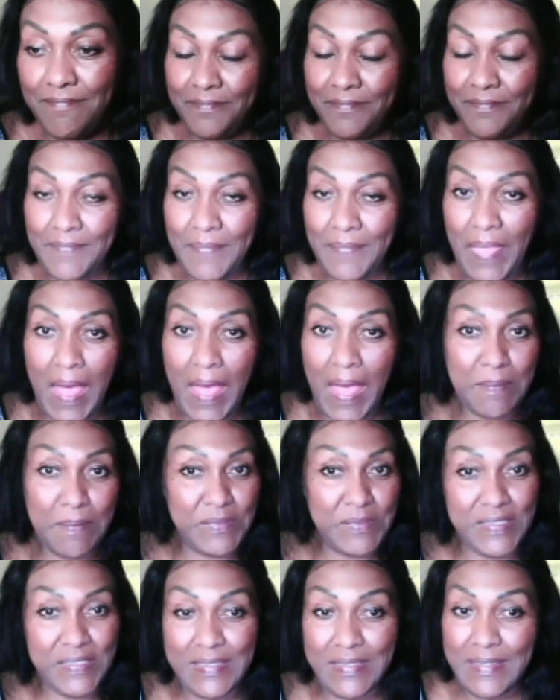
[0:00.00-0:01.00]
I'm
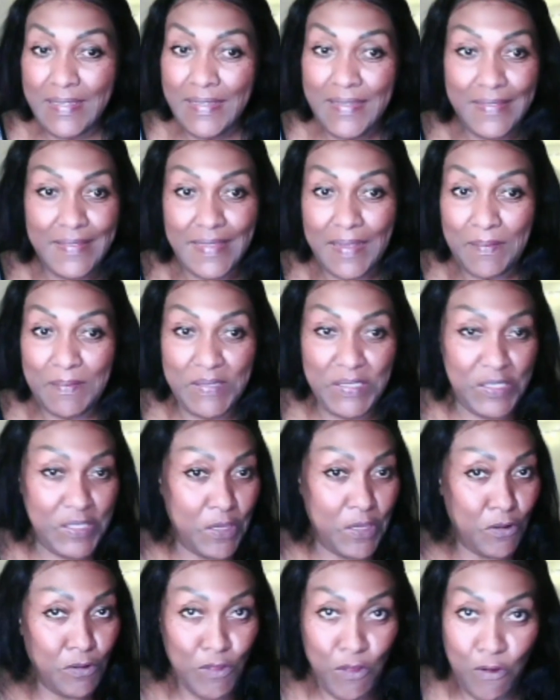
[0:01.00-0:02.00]
still
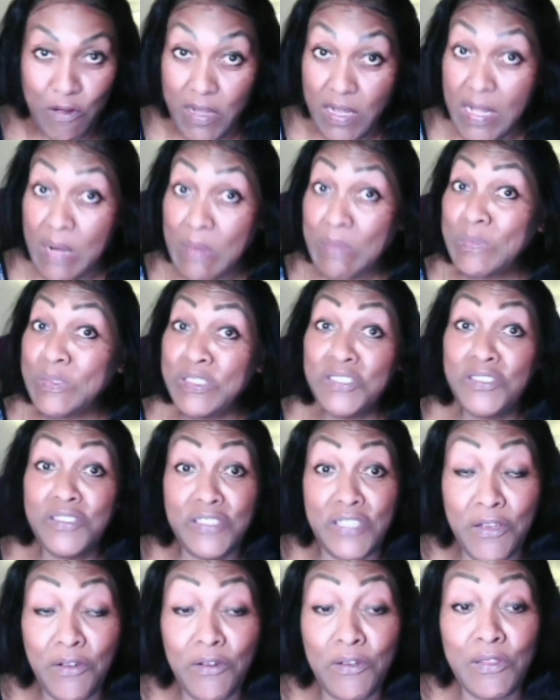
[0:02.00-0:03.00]
learning. I'm still
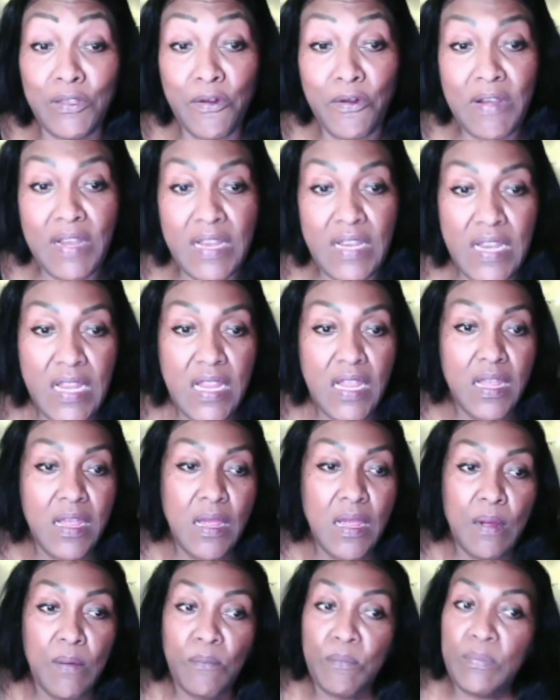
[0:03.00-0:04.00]
learning.
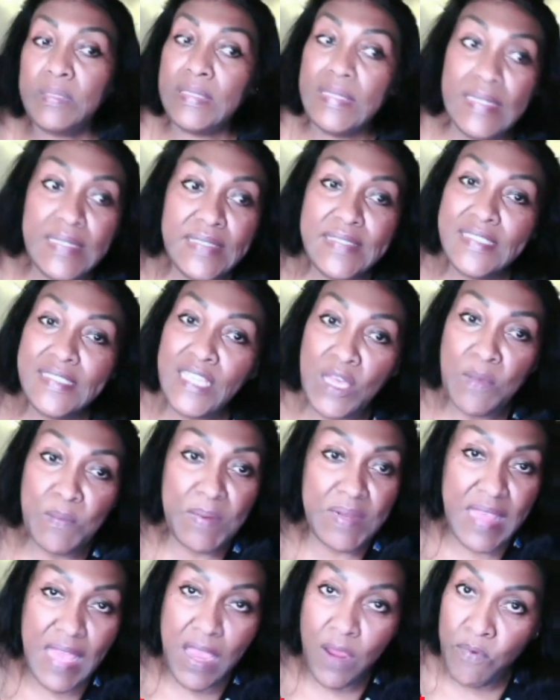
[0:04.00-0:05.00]
Please tell me that
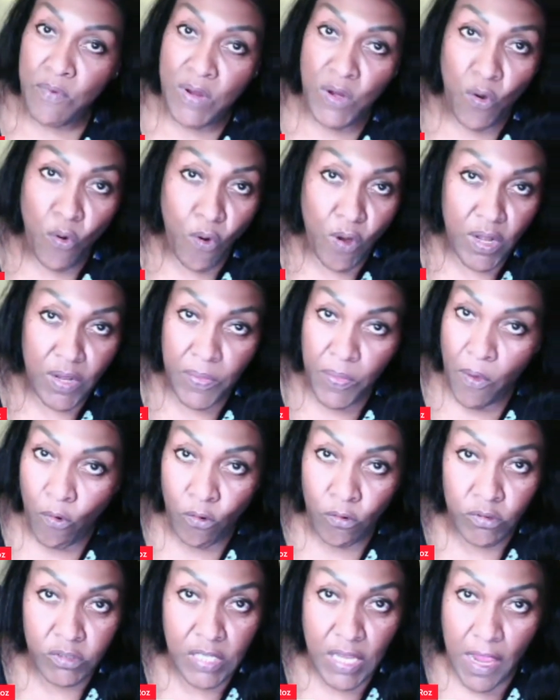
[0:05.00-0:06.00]
recorded the whole
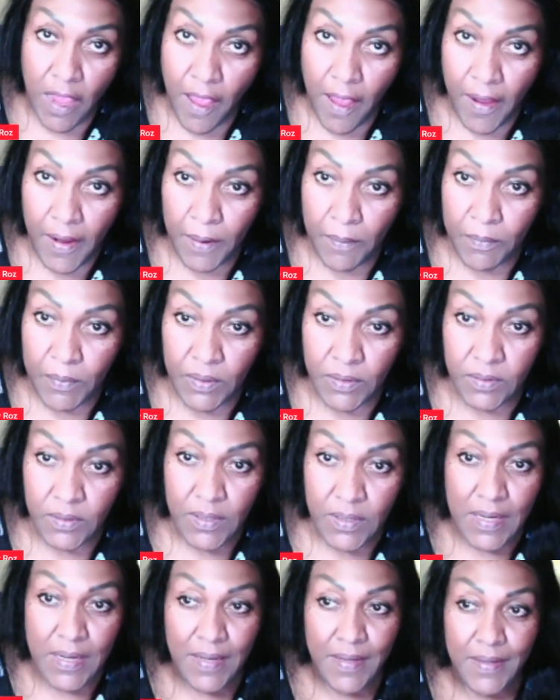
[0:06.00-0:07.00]
time.
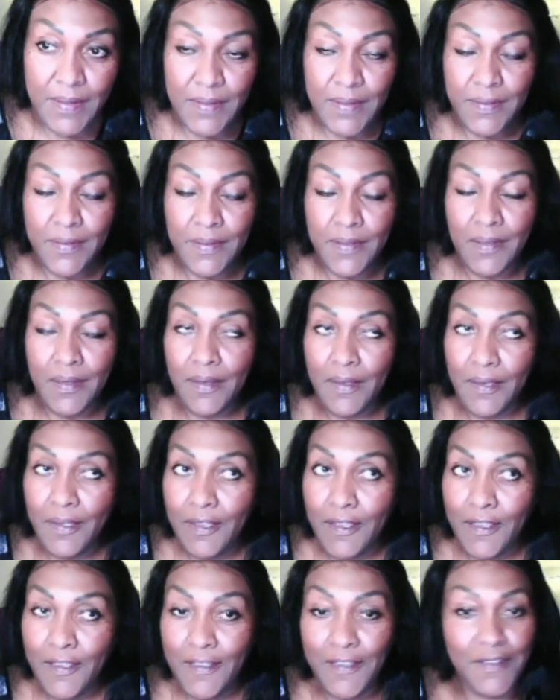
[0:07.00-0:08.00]
Oh,
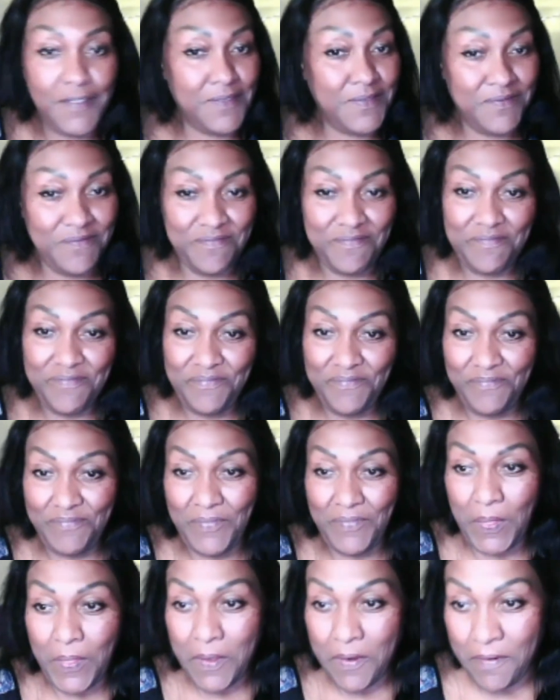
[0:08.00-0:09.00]

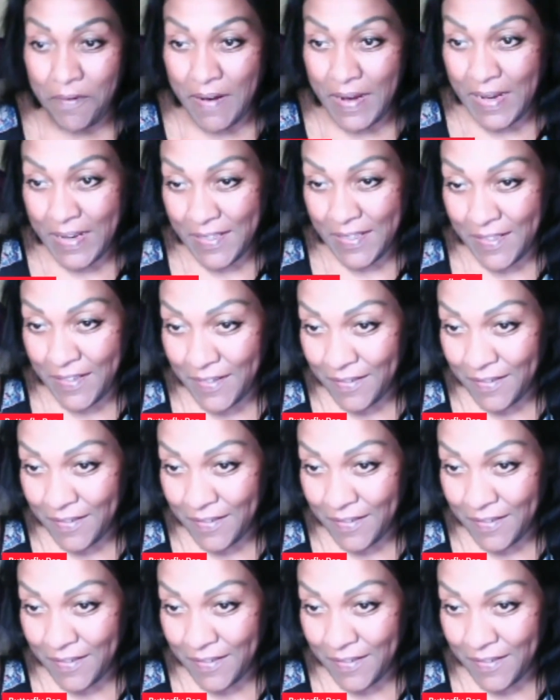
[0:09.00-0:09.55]
all right.